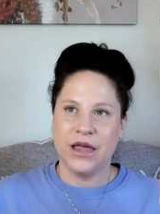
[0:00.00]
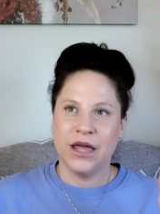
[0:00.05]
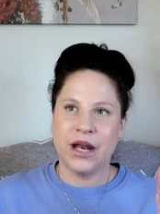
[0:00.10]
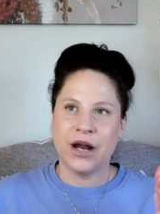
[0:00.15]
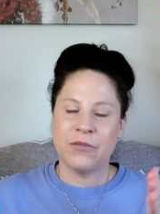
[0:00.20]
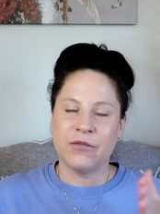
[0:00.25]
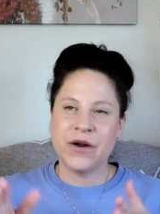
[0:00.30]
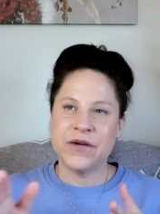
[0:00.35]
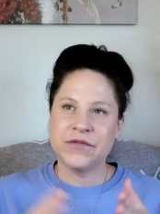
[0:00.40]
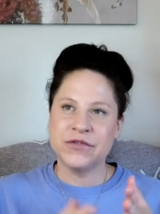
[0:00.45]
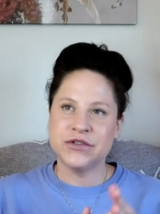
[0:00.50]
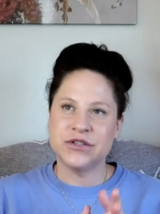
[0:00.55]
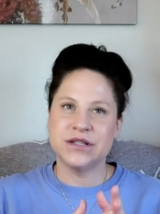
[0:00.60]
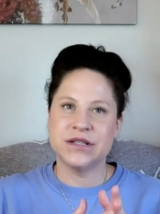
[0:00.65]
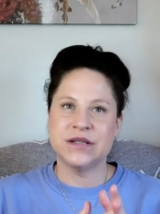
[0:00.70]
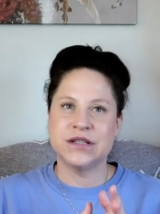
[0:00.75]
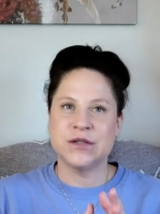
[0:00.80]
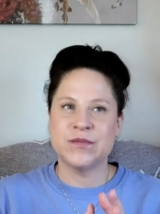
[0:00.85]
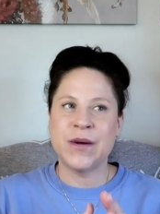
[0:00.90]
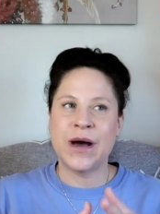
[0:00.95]
and I'm
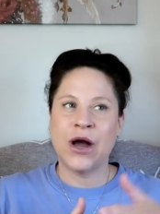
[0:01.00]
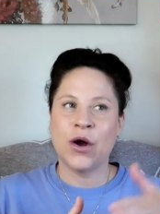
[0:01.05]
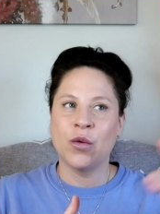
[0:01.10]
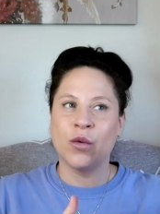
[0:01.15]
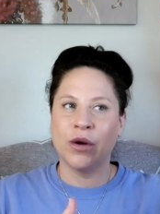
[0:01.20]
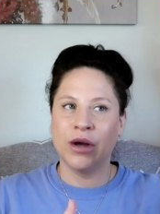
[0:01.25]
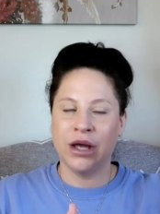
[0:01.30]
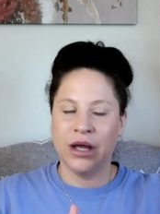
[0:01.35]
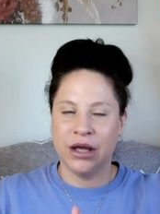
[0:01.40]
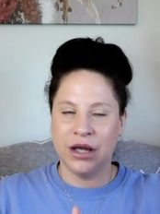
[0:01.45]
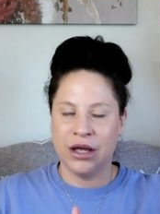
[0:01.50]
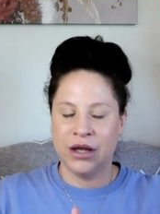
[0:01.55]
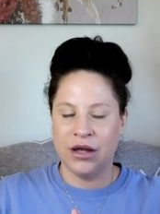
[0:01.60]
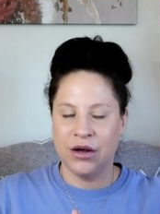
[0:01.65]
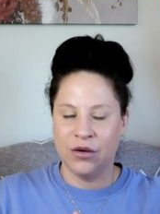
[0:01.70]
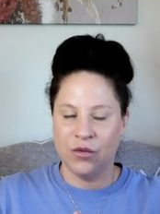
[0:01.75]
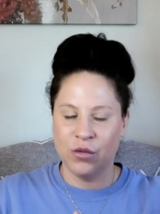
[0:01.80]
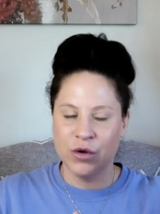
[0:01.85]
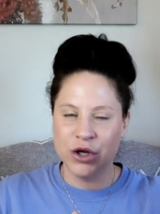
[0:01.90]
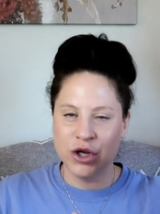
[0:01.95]
referencing this back,
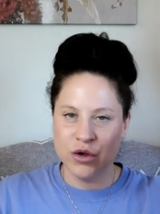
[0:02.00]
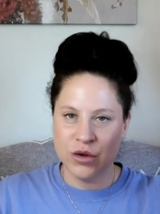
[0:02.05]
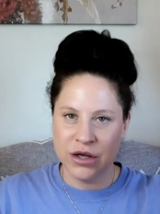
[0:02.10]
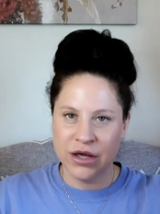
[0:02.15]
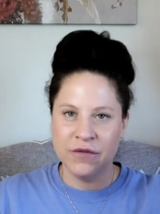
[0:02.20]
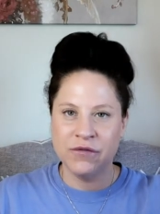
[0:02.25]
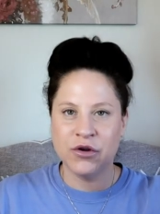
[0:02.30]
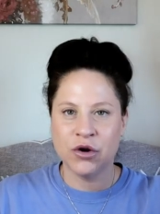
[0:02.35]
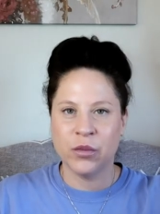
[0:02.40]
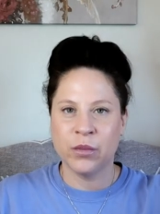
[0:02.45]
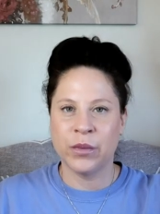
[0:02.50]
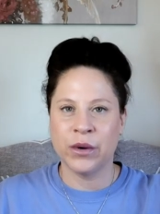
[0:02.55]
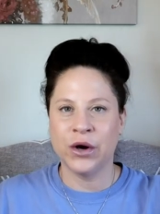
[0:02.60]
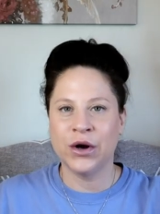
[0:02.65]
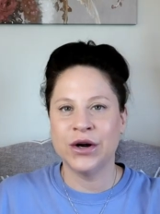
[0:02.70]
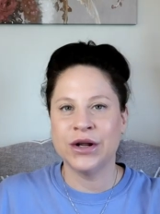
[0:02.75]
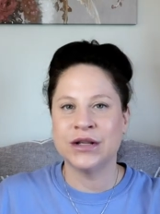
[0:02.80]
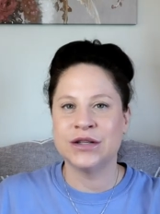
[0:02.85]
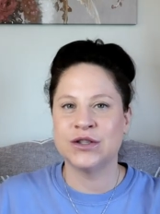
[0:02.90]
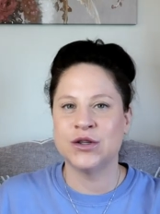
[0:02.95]
when you give your
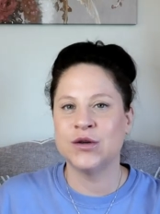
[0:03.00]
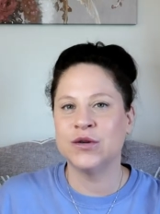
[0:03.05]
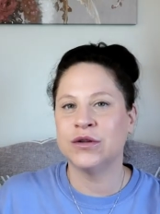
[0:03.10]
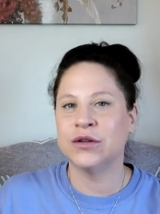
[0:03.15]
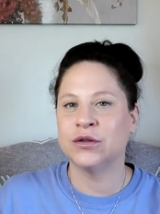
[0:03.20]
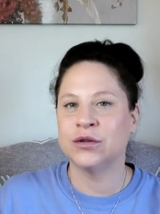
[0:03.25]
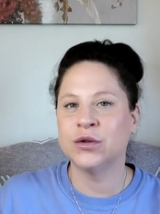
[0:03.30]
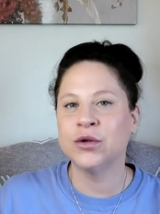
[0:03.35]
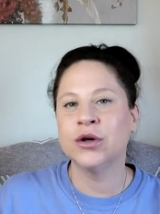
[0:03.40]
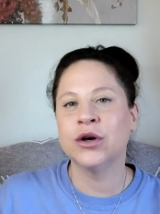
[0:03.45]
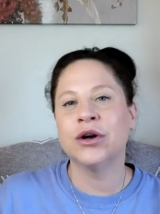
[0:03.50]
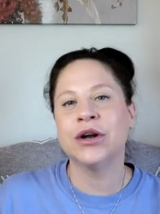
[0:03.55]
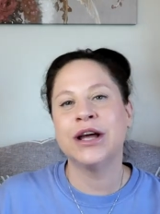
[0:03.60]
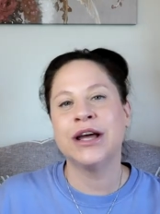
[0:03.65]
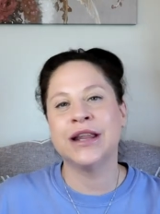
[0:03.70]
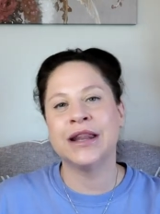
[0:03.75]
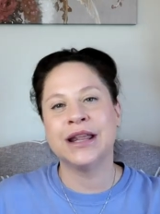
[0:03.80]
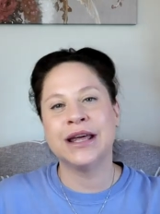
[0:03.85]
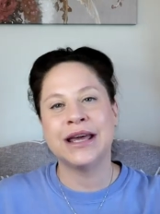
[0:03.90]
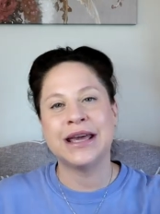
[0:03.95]
burden to the Lord
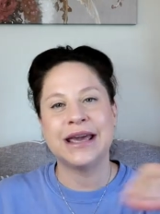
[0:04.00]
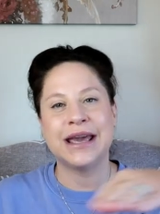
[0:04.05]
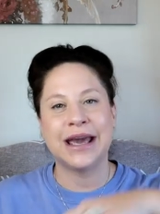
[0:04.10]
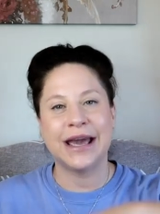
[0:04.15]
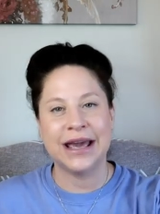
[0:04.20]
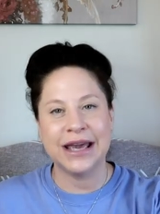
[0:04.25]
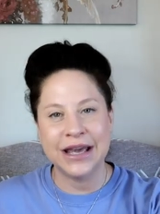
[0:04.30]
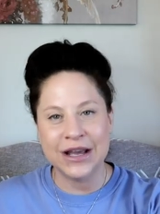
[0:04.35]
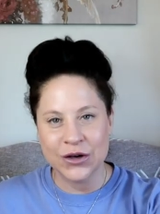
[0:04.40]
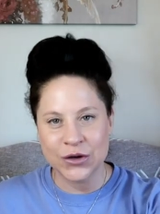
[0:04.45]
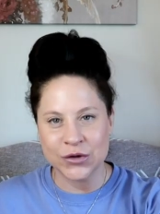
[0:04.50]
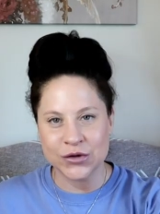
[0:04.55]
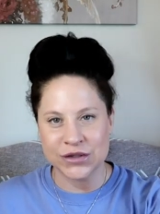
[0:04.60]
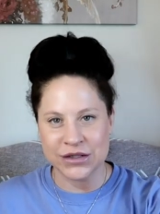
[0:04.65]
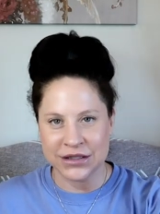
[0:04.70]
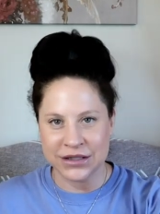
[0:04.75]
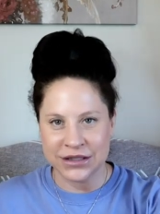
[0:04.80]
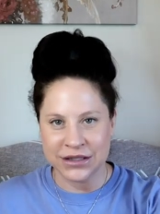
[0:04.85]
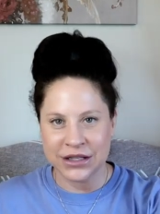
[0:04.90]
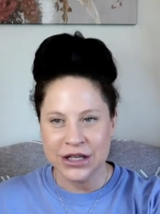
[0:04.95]
and he
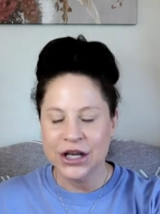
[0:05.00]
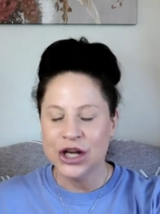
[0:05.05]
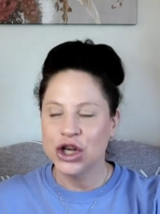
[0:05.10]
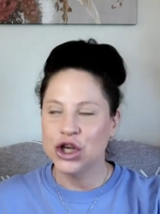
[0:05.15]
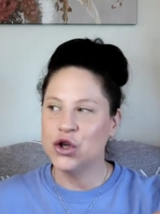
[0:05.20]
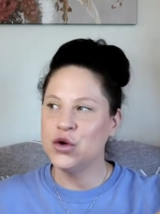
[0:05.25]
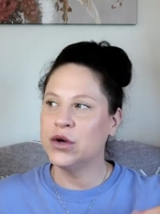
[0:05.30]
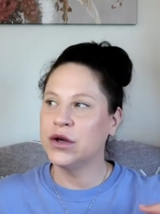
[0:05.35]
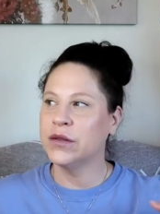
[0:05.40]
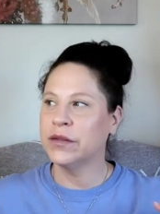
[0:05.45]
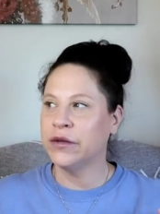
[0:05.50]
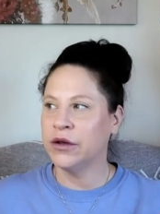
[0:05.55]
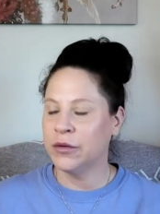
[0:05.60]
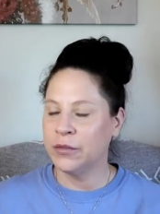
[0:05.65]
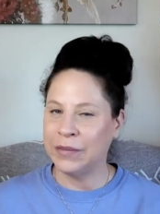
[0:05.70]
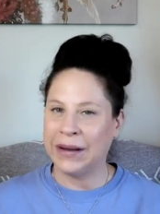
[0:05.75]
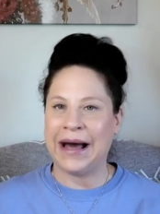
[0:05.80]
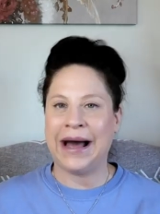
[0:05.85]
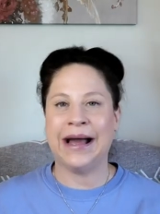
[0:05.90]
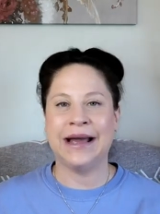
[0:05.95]
handles it, you can
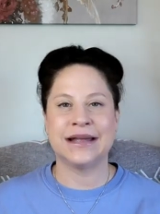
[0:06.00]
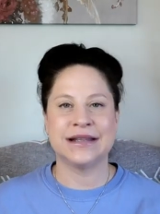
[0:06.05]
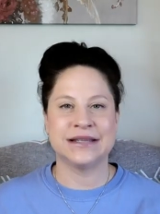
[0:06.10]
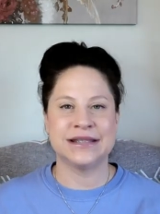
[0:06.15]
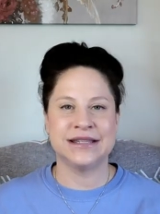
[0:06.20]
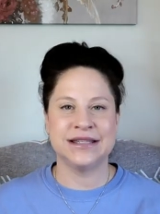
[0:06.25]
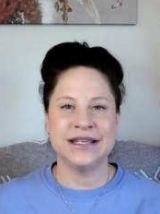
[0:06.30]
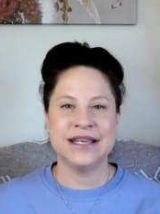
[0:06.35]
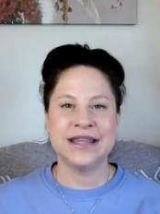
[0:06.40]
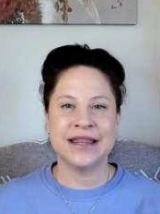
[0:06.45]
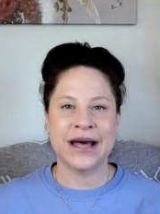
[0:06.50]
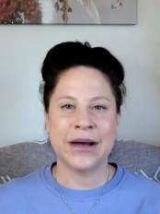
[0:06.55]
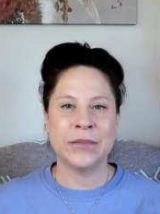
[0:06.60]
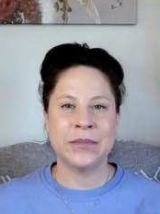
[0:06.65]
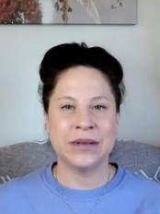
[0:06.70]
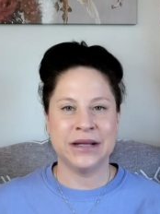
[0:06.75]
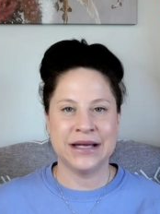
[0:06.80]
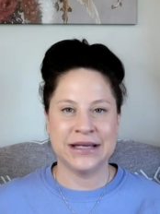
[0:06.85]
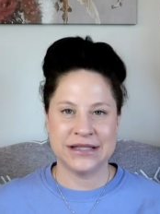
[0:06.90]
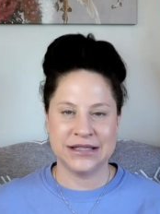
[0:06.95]
look back and see
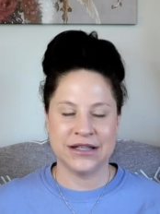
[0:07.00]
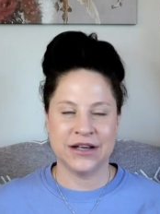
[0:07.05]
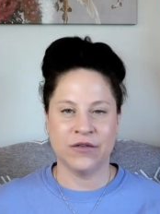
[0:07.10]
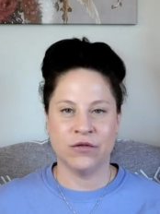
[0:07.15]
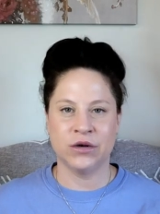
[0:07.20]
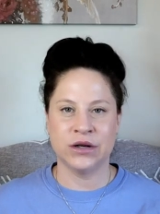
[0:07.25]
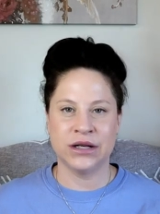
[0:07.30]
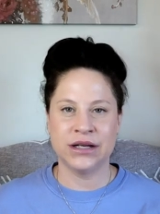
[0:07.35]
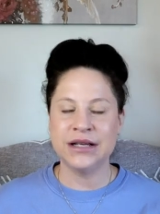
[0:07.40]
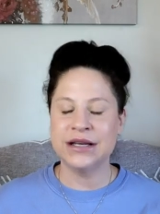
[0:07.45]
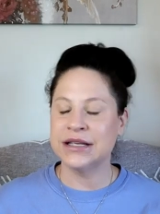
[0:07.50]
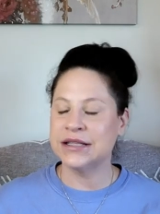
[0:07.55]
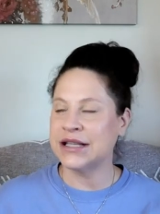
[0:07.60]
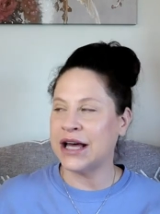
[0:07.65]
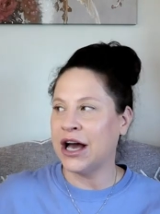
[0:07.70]
that blessing of what it is.